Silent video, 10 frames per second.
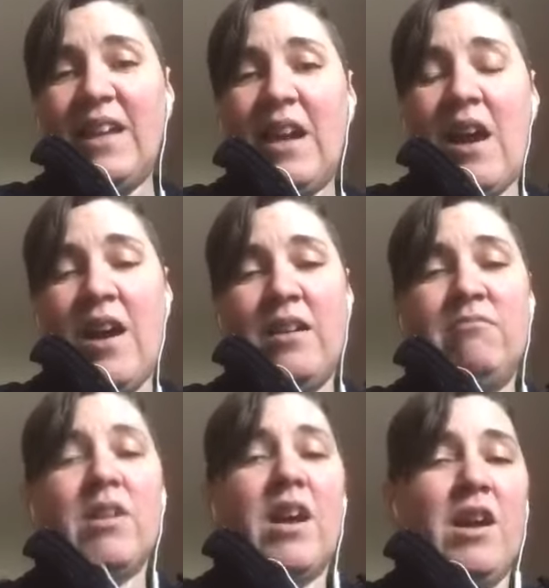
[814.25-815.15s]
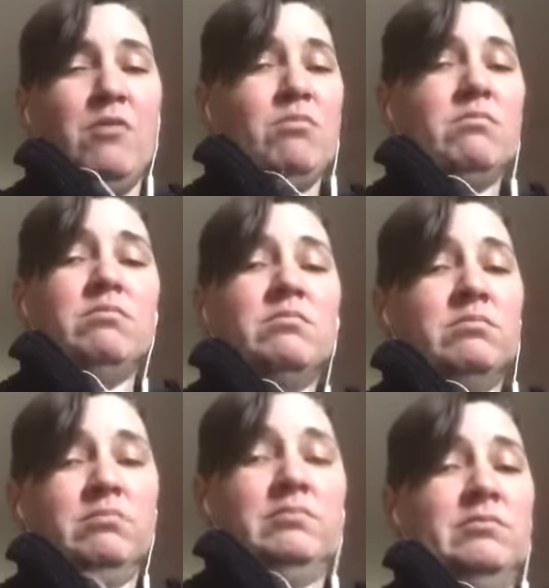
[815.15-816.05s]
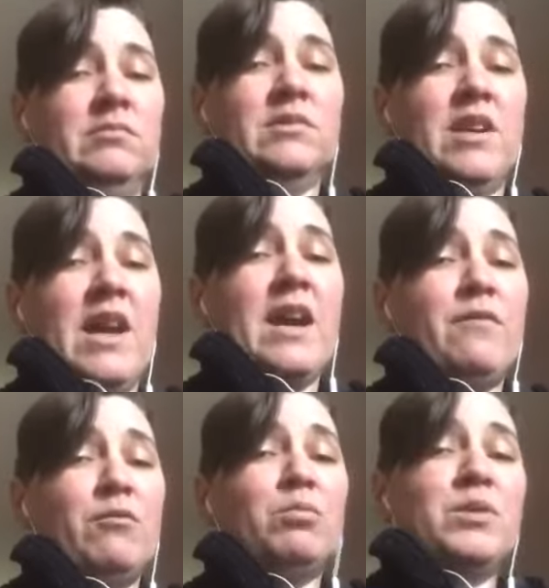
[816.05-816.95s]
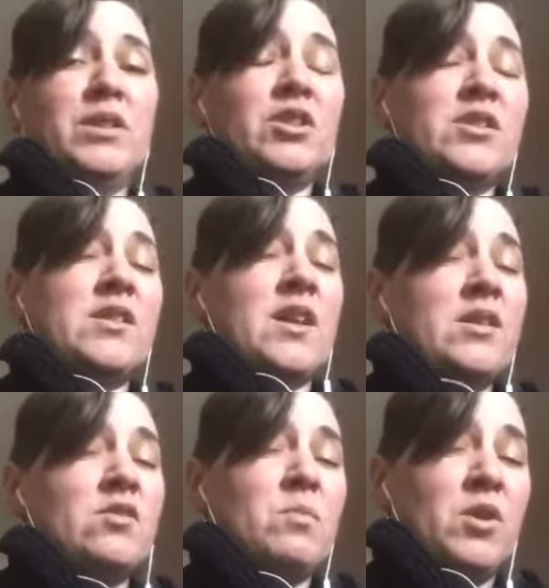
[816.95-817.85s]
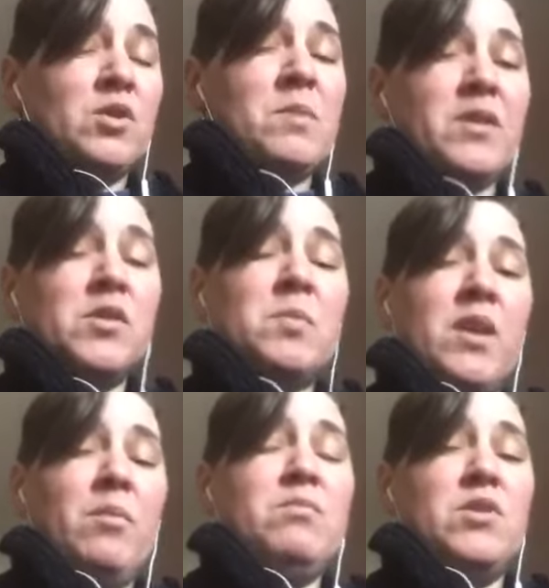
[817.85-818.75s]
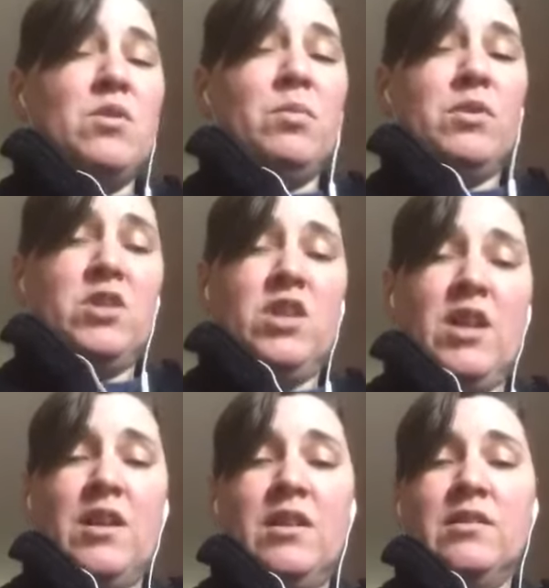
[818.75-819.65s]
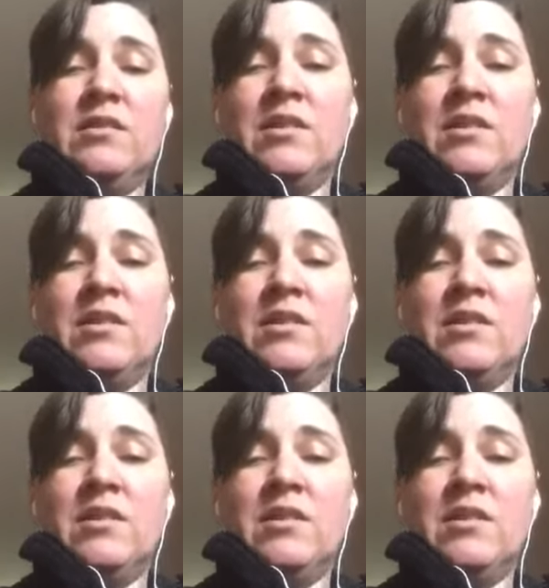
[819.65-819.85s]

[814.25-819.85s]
I I I have a really good stash of marshmallows, but I do appreciate it.